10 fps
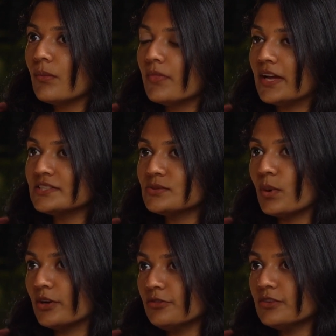that's
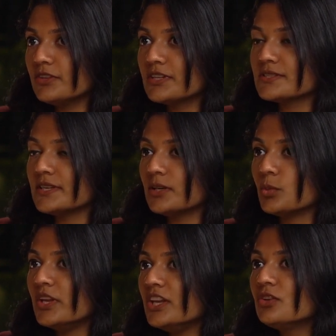one of the things that
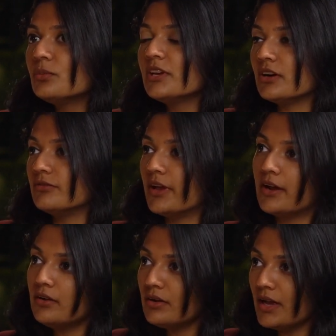we need to be
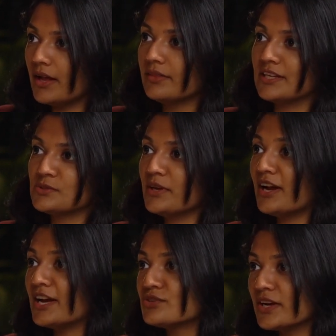aware, and that's where
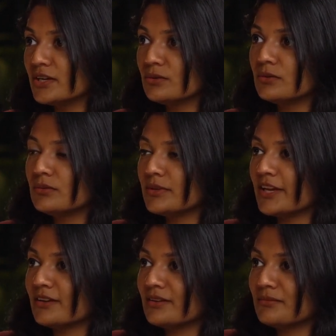I try to
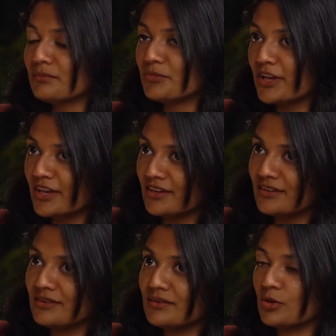like bring
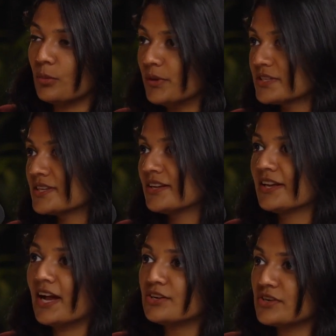in topics, and
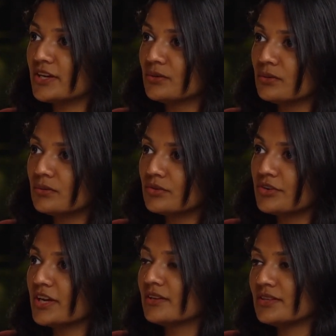like I try to
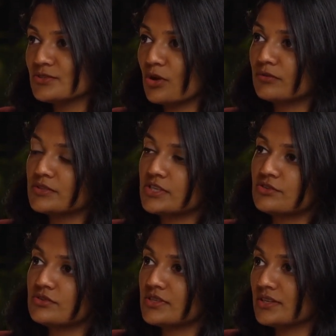create these
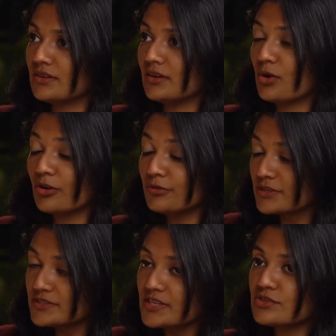
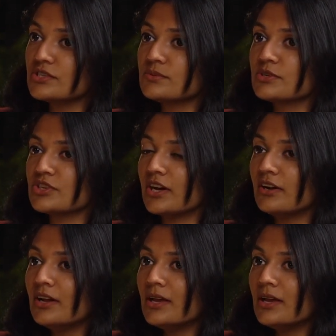conference sessions which are